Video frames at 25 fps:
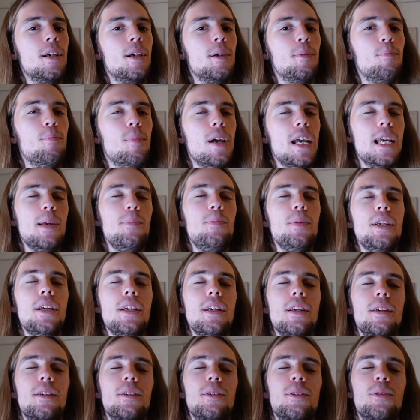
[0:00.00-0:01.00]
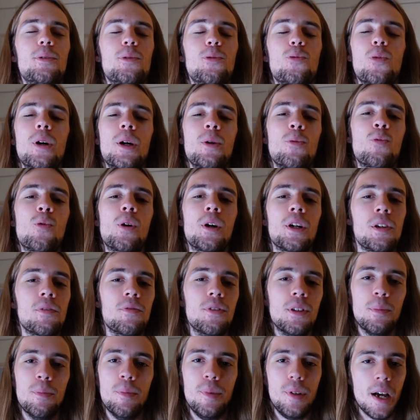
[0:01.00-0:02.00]
Maybe when one of
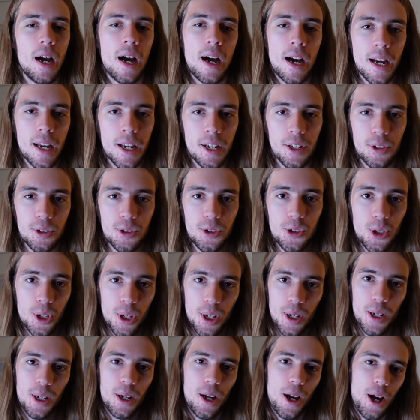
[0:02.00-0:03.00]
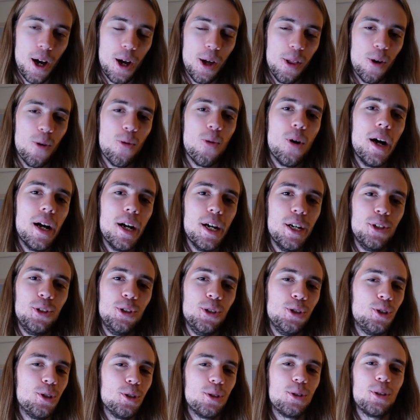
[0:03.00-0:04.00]
them dies. Otherwise,
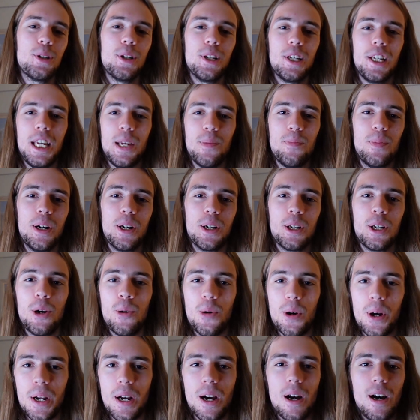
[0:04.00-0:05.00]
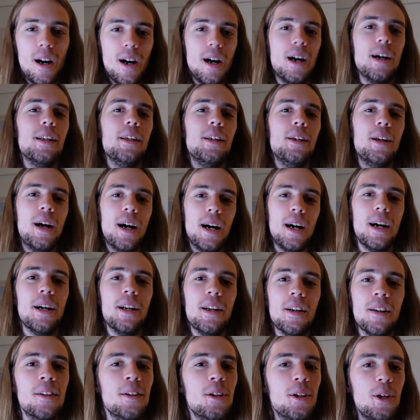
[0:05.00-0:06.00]
she's just gonna keep on going on and
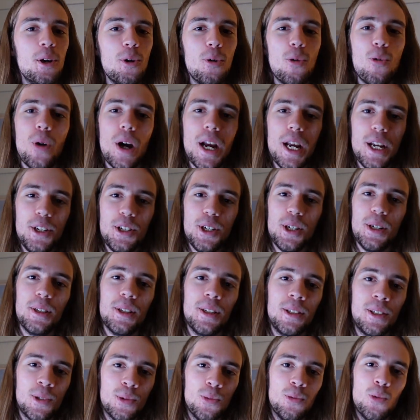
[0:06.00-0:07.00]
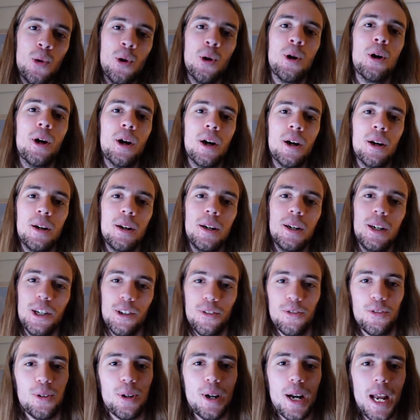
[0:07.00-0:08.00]
on, waging this war
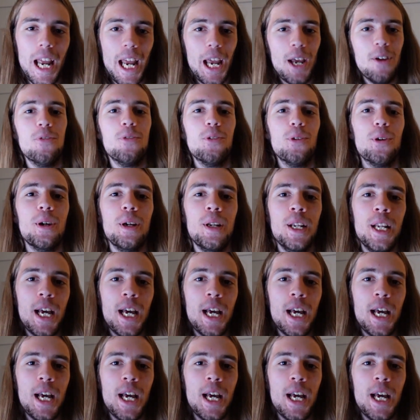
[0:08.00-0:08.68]
forever and